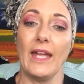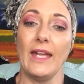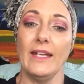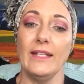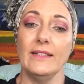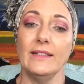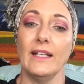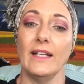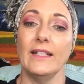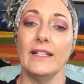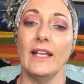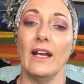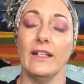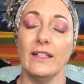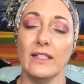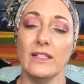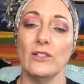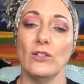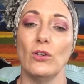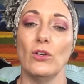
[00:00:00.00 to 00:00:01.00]
En dan die
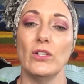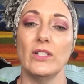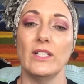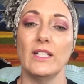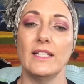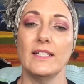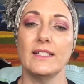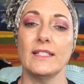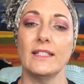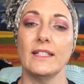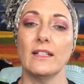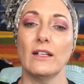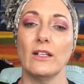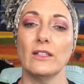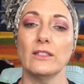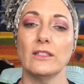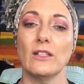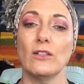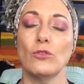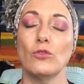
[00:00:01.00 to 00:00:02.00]
ander nadeel is dat ek
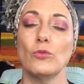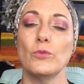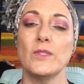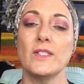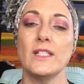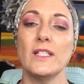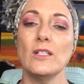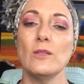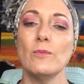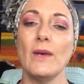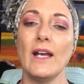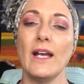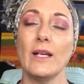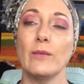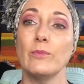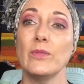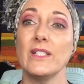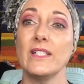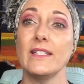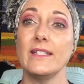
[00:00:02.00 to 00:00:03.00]
agtergekom, sê nou maar
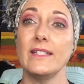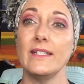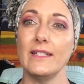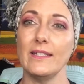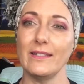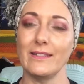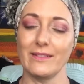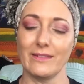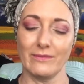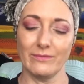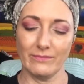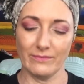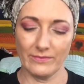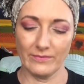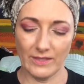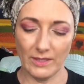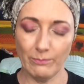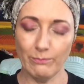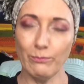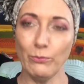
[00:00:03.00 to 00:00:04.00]
ek bestuur.
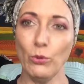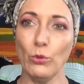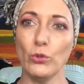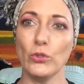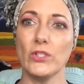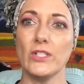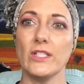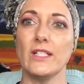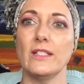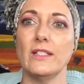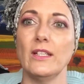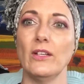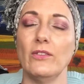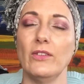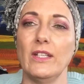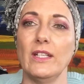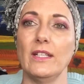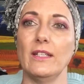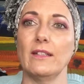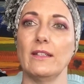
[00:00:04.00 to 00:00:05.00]
Die port sit nou
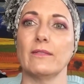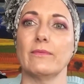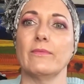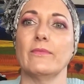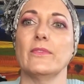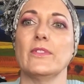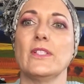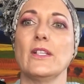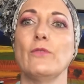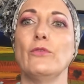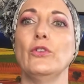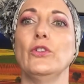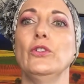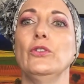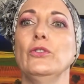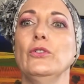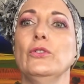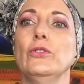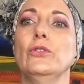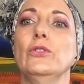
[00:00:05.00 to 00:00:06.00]
hier. So for
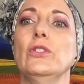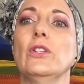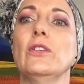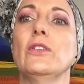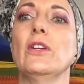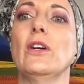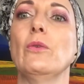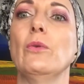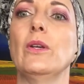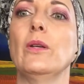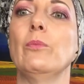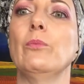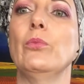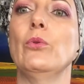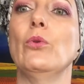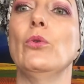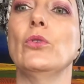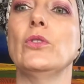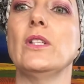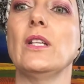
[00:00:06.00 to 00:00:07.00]
you who don't know what a
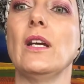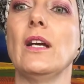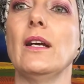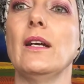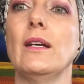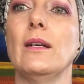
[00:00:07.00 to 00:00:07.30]
port